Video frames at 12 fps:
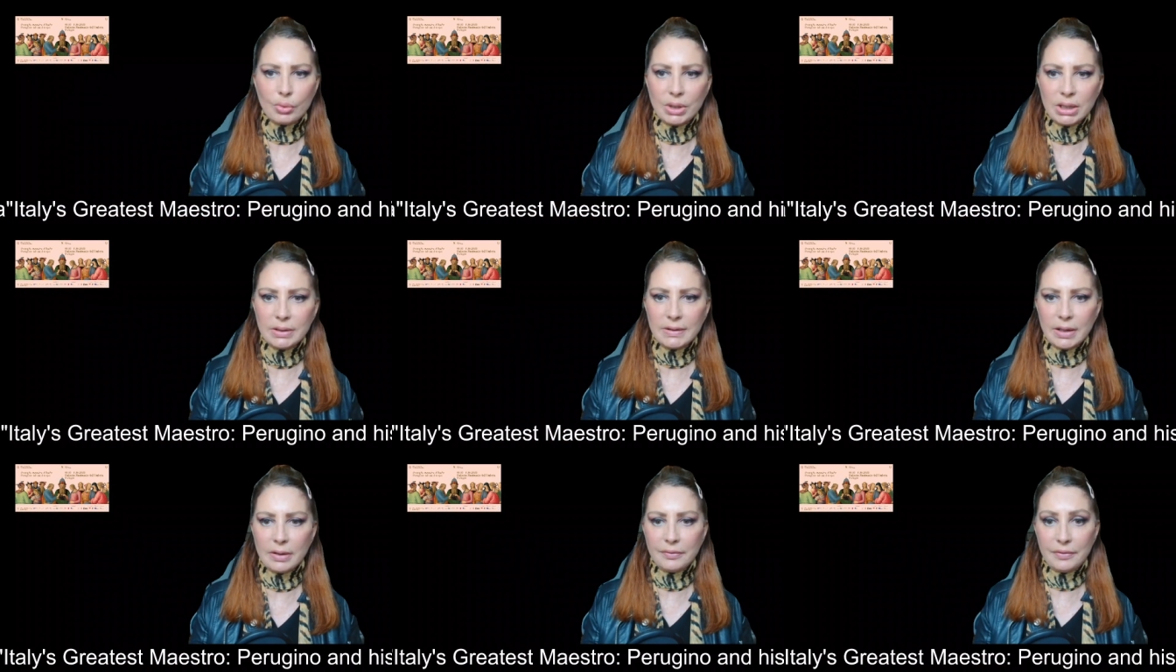with
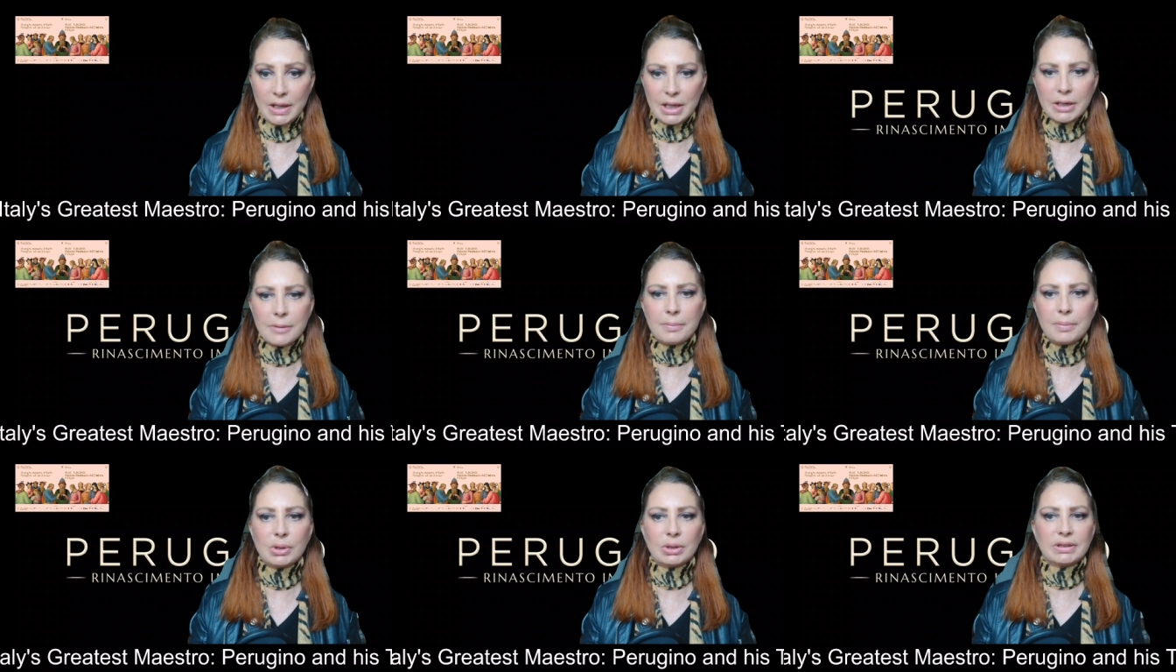a very
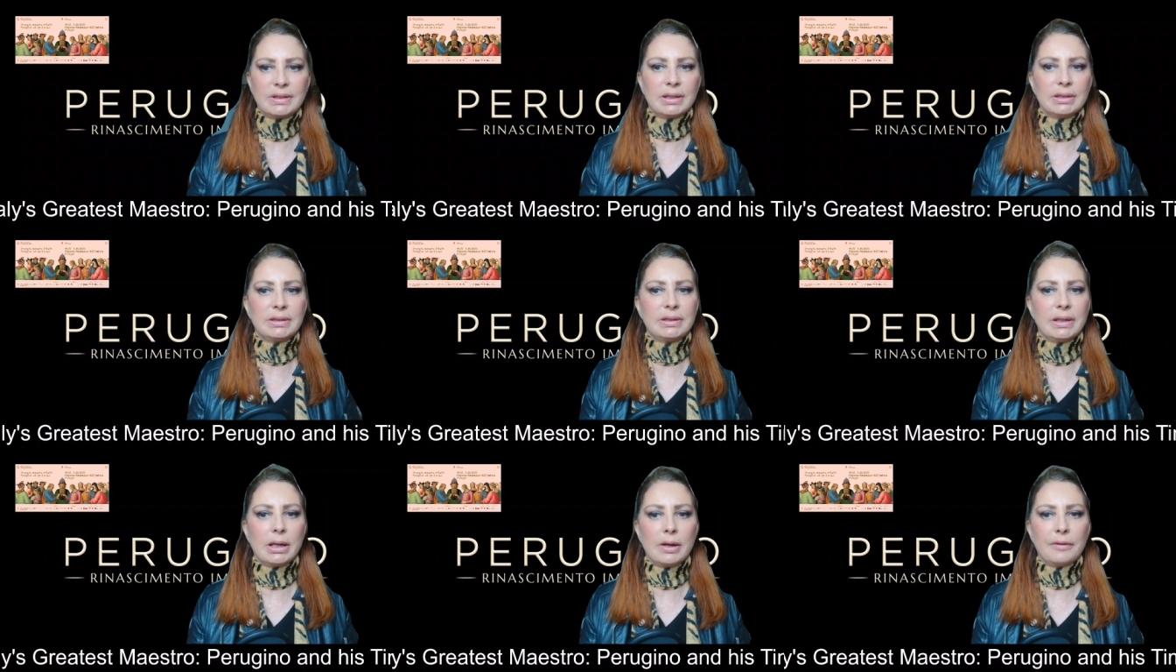important
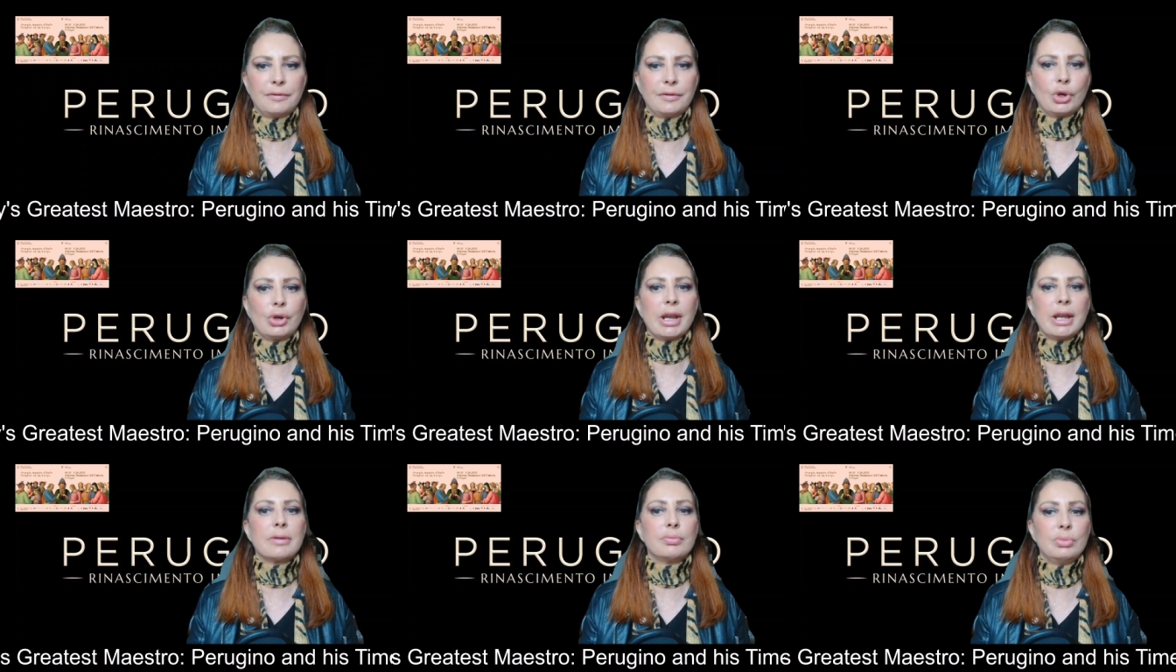uh,
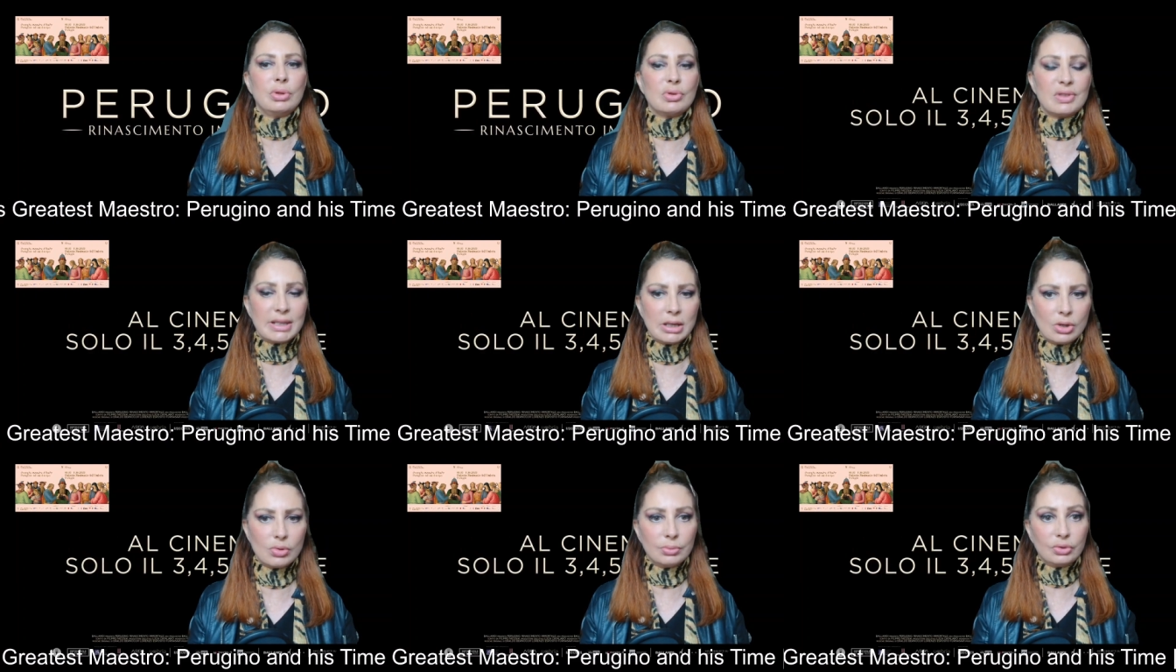foreign
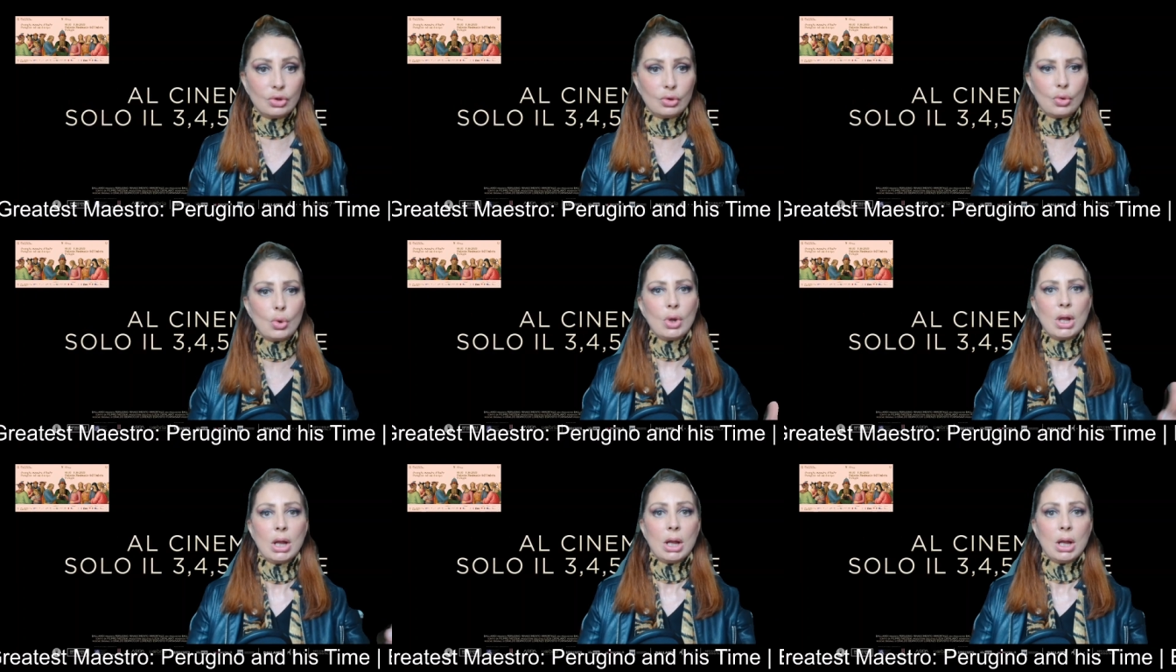museum to